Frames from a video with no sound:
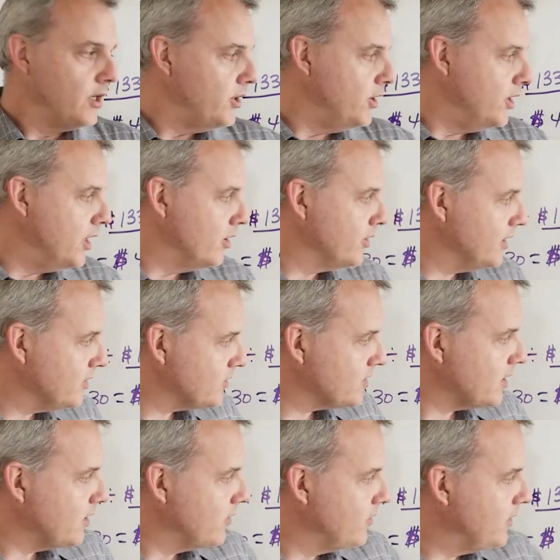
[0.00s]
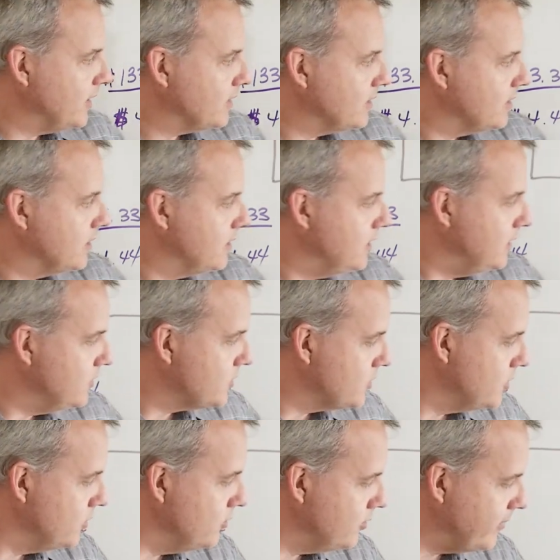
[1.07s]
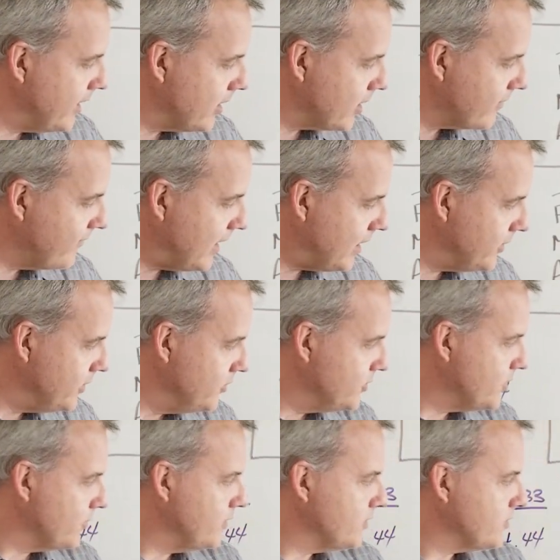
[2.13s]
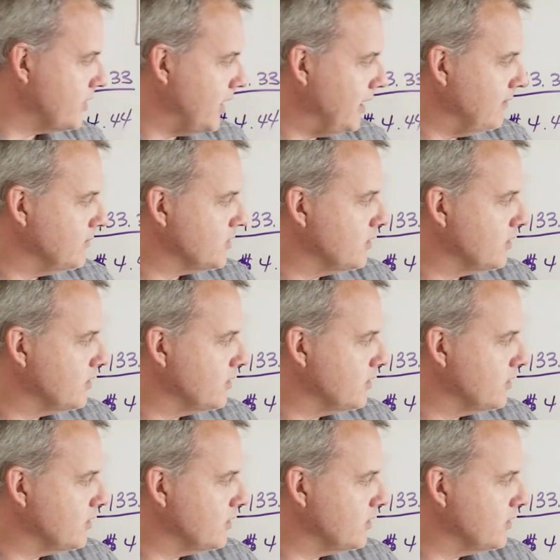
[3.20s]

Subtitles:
Notice that these two numeric values are the same.